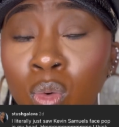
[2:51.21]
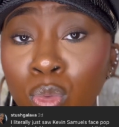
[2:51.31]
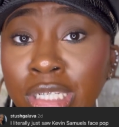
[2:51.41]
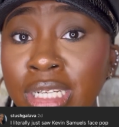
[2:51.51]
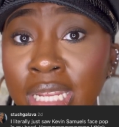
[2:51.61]

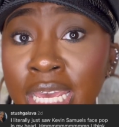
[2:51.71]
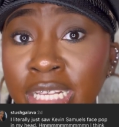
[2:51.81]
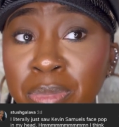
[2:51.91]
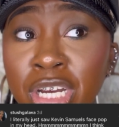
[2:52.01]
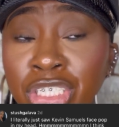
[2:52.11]
which it
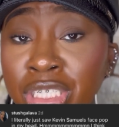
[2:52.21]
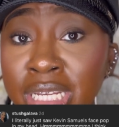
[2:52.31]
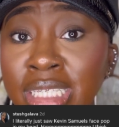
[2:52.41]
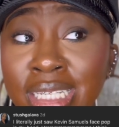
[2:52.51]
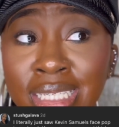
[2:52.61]
is, because she
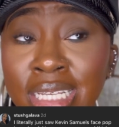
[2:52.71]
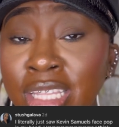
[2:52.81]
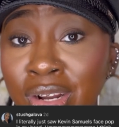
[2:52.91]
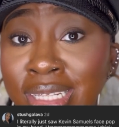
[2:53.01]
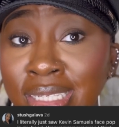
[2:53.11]
needs to sit
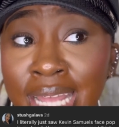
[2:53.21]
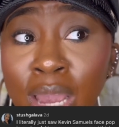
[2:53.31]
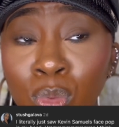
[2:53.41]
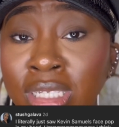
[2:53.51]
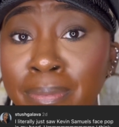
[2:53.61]
there and
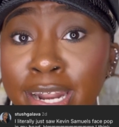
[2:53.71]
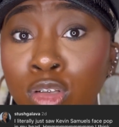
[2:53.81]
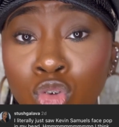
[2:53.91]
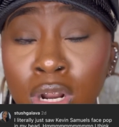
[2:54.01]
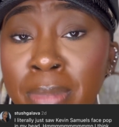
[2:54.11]
stack with somebody
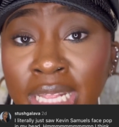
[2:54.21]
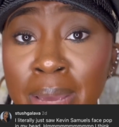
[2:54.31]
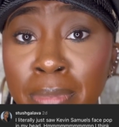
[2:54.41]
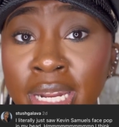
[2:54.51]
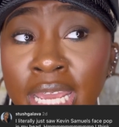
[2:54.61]
who's going to make
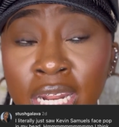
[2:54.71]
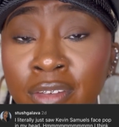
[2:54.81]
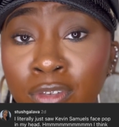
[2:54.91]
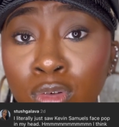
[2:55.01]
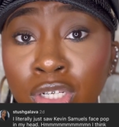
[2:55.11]
that money in the
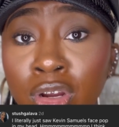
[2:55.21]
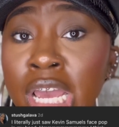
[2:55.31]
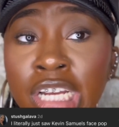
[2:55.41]
future.